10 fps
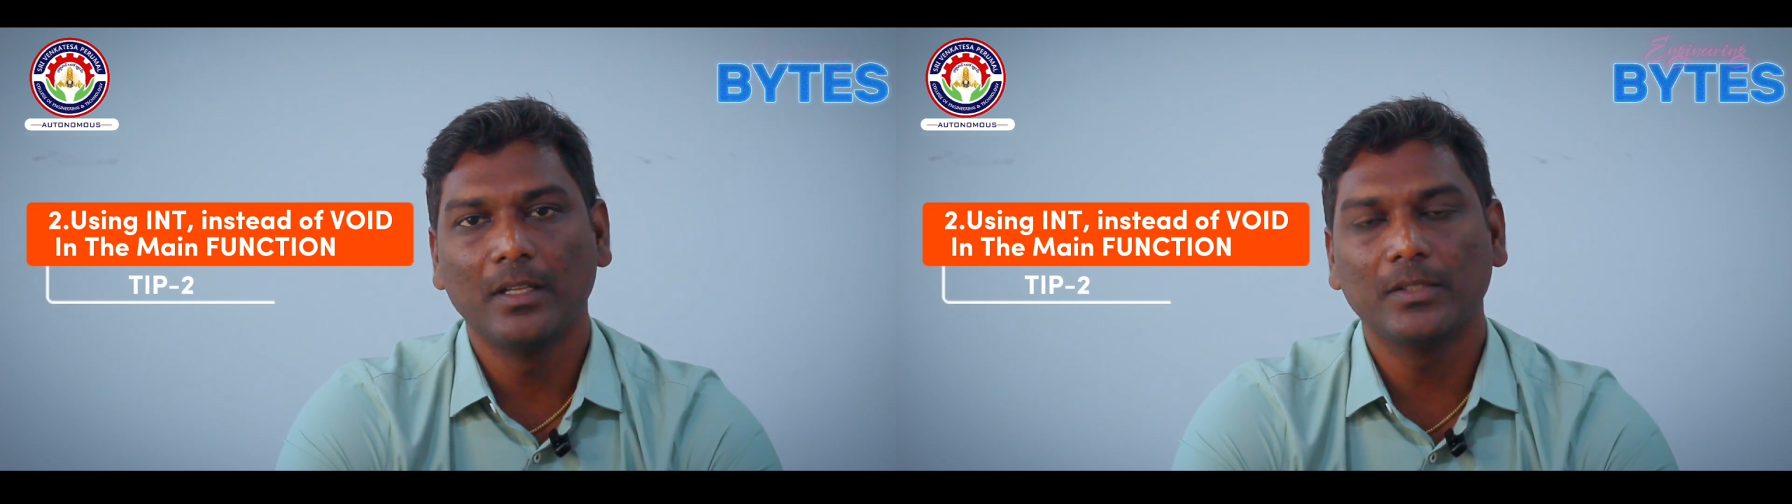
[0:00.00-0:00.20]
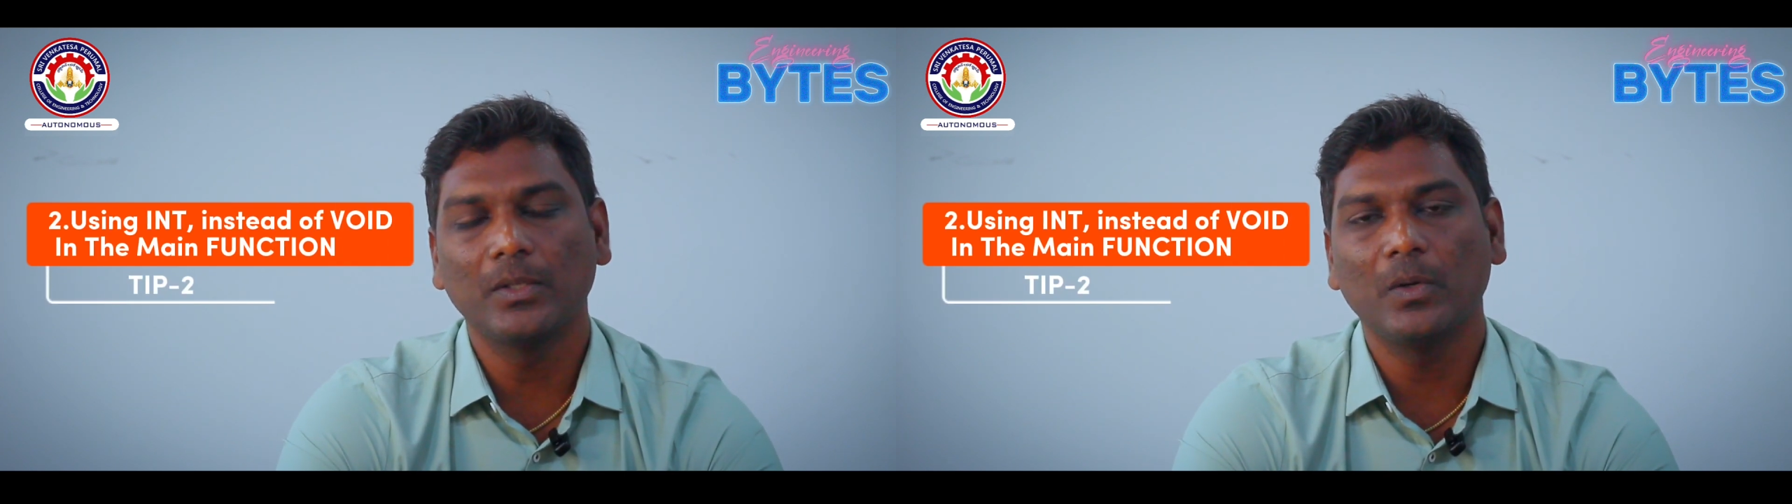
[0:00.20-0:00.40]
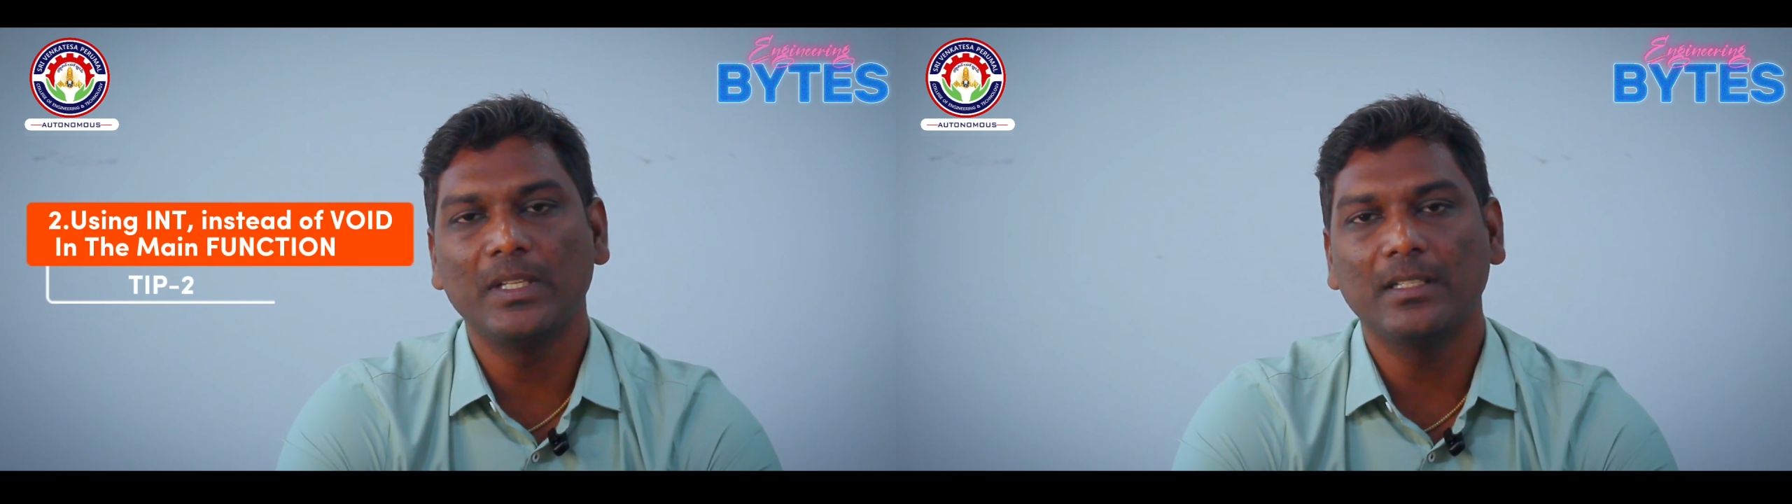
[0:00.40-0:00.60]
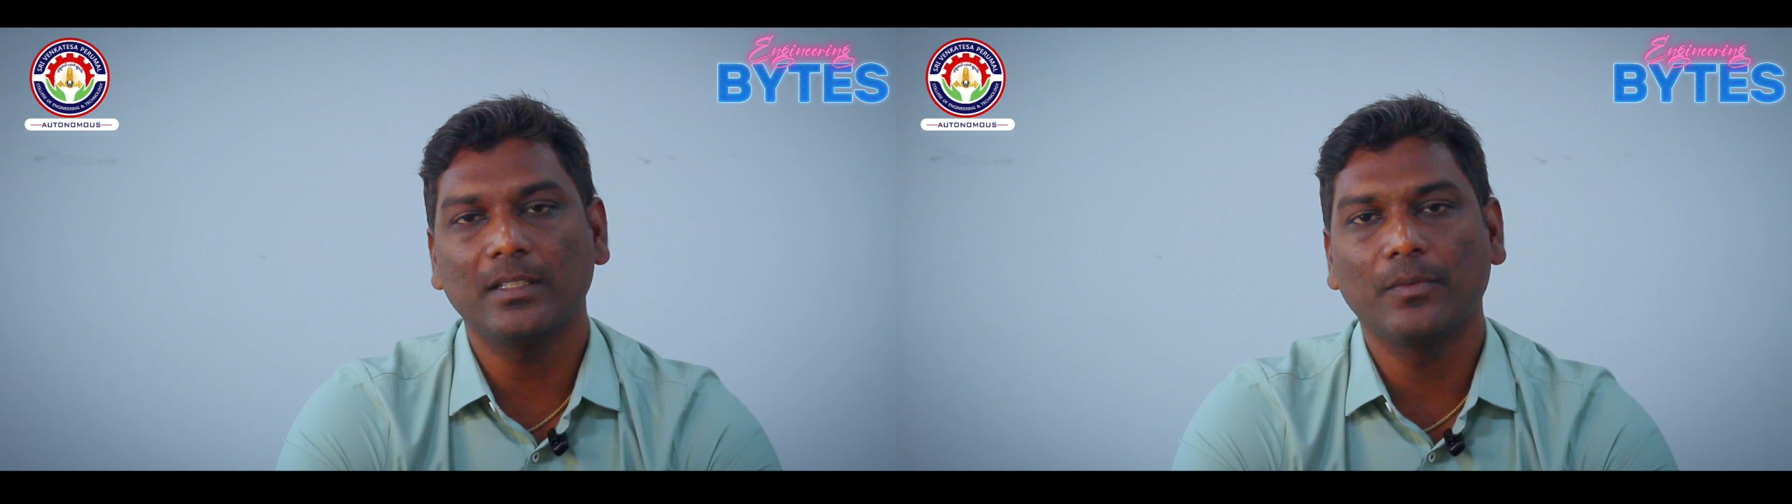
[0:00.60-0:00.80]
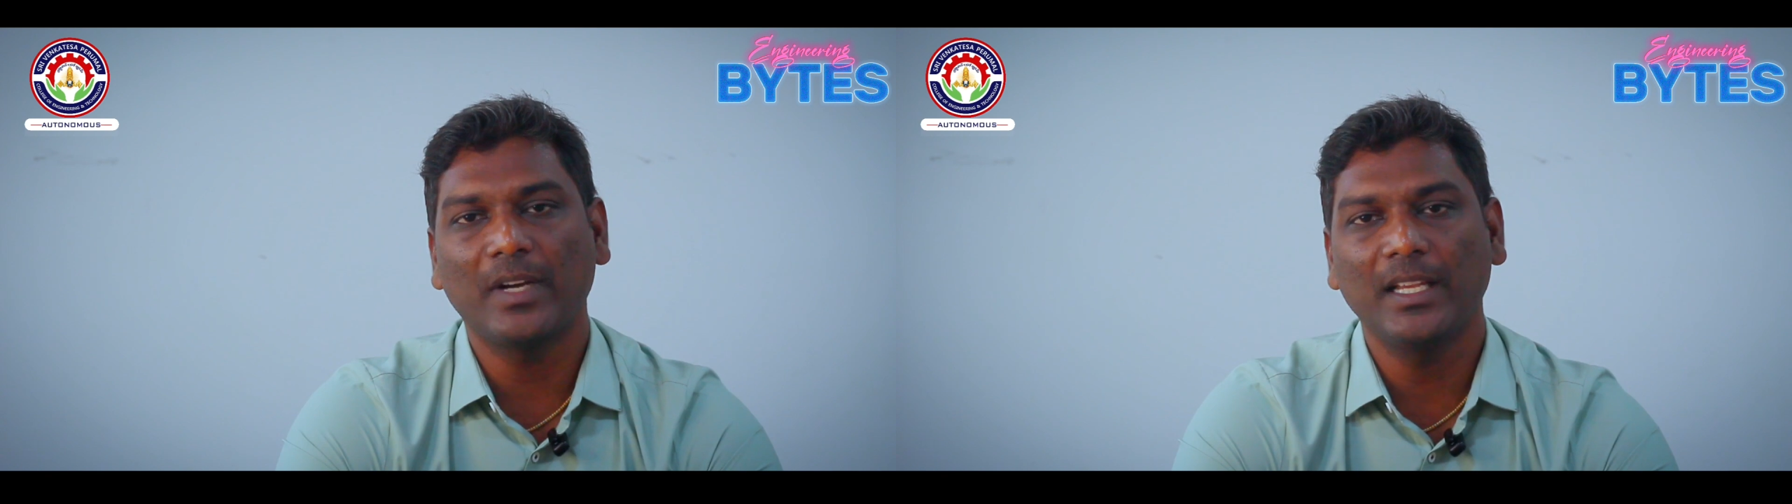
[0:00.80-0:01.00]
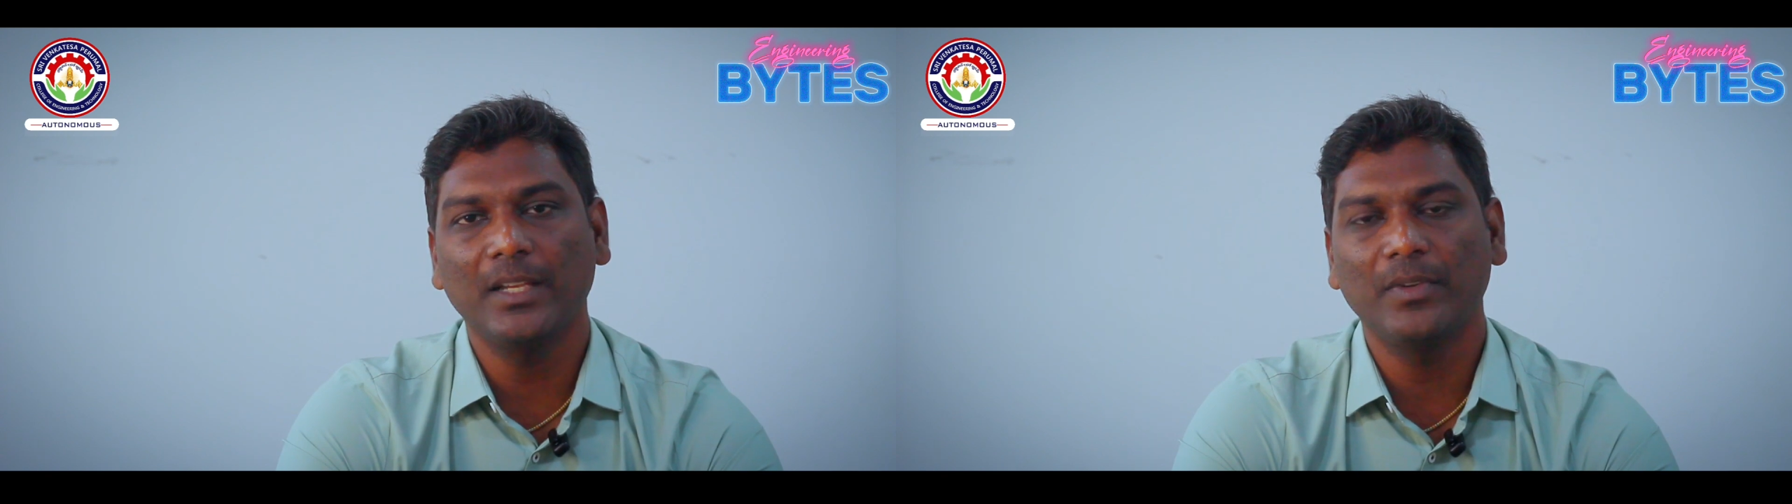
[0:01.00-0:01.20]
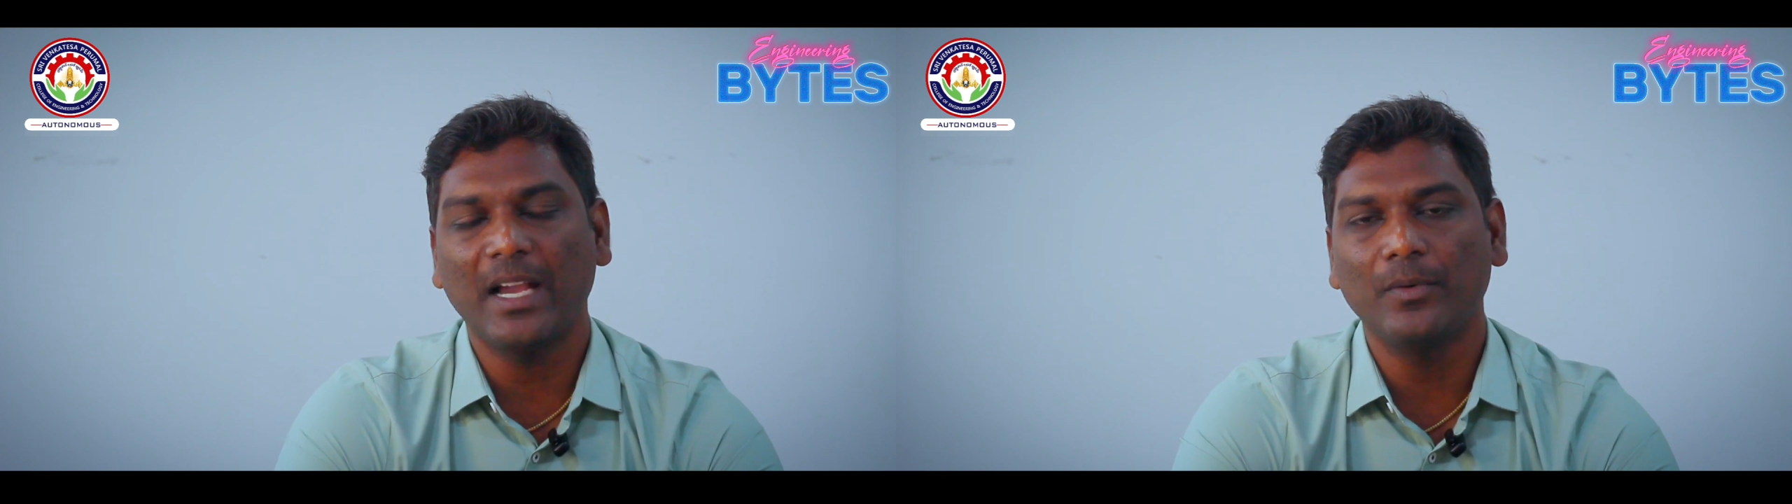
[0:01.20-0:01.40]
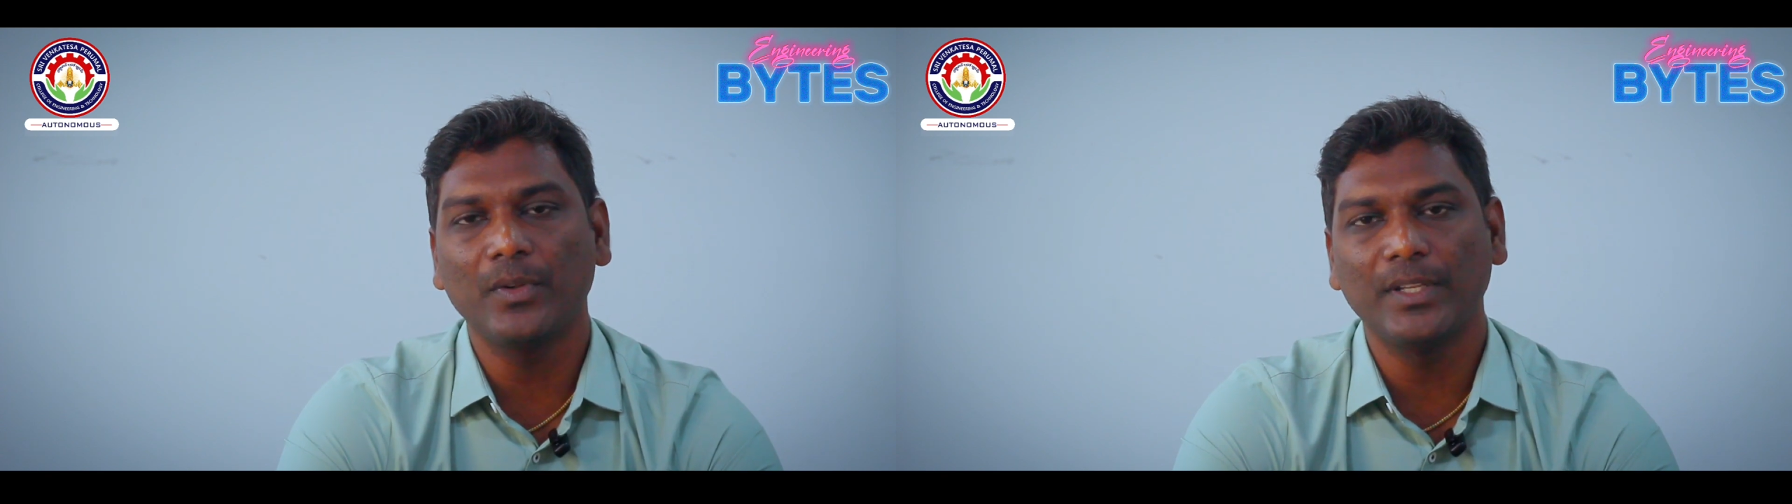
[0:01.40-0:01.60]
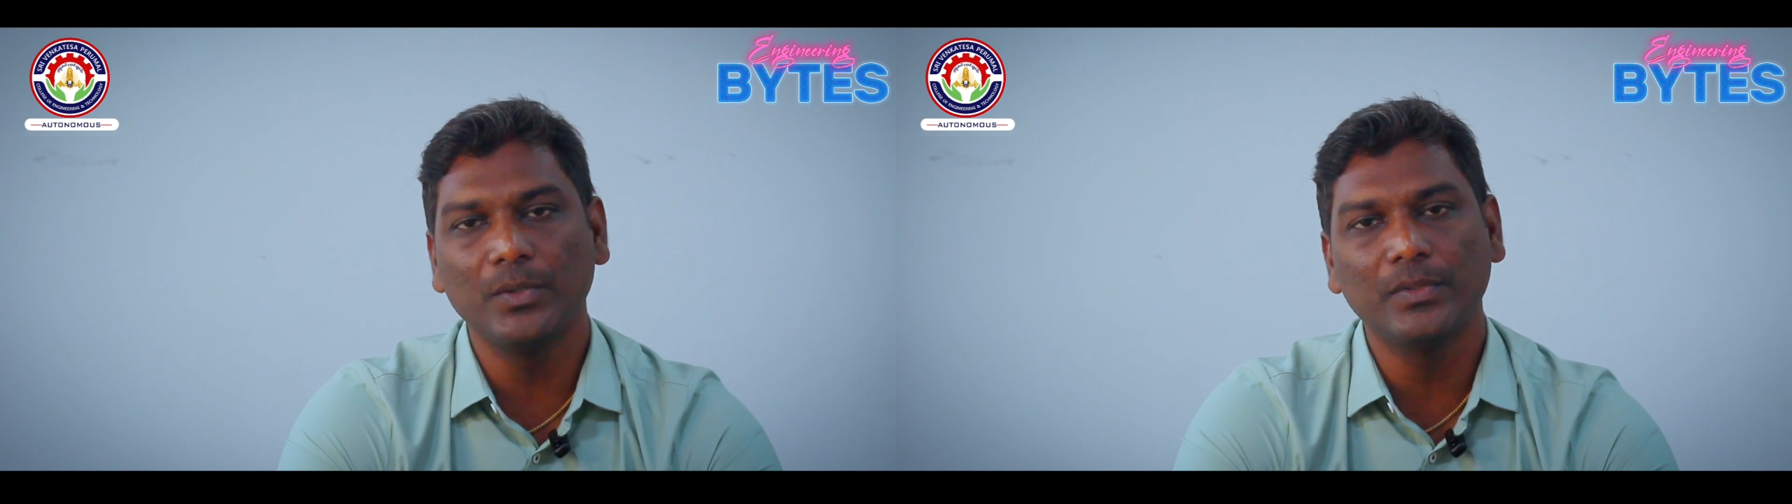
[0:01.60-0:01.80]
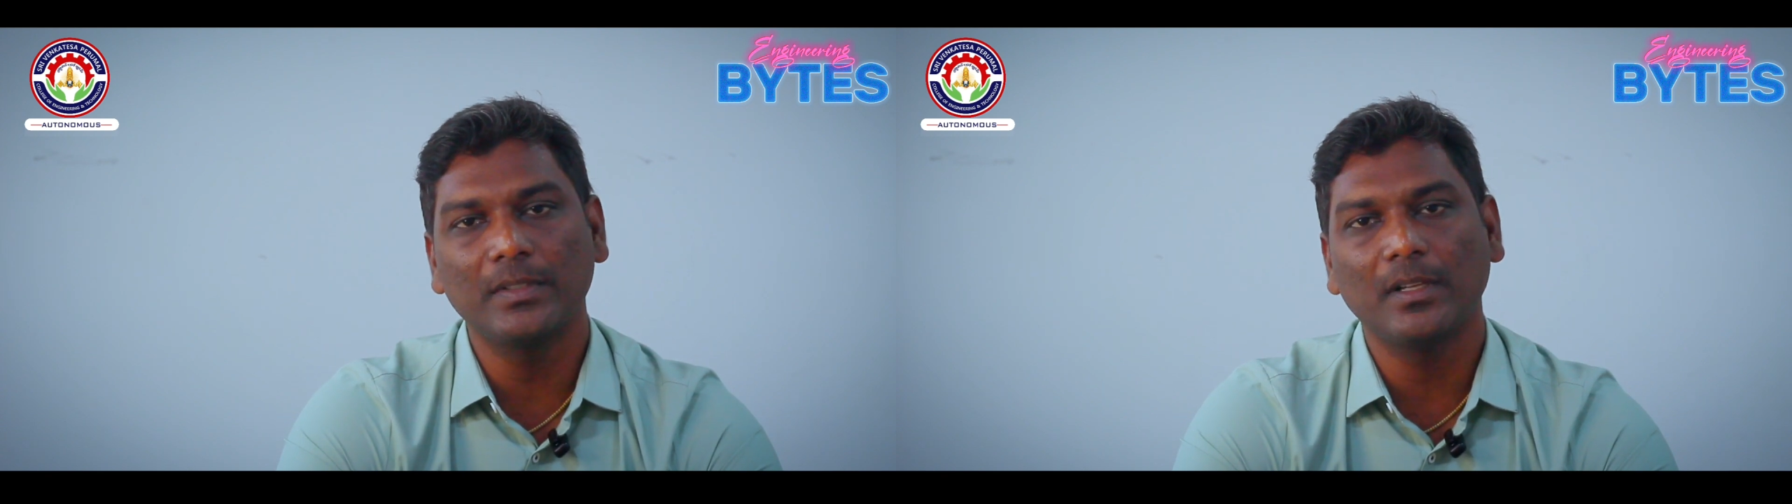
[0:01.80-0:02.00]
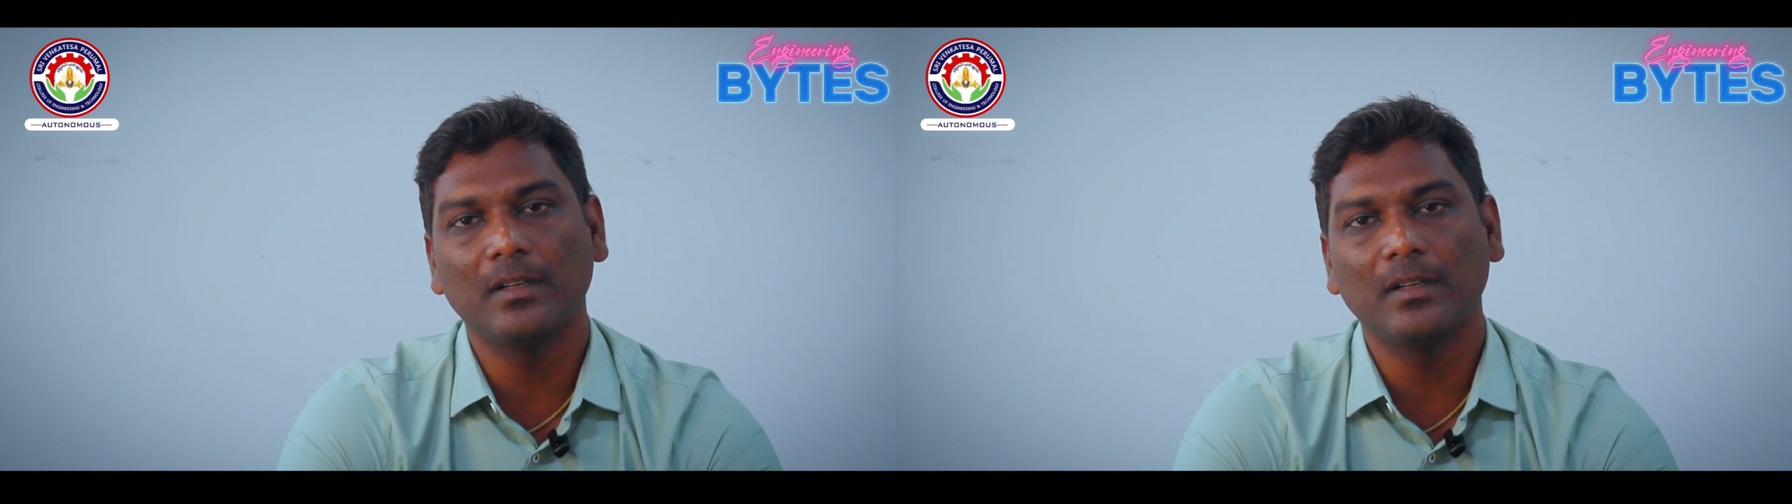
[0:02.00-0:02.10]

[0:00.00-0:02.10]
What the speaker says: So why we have to use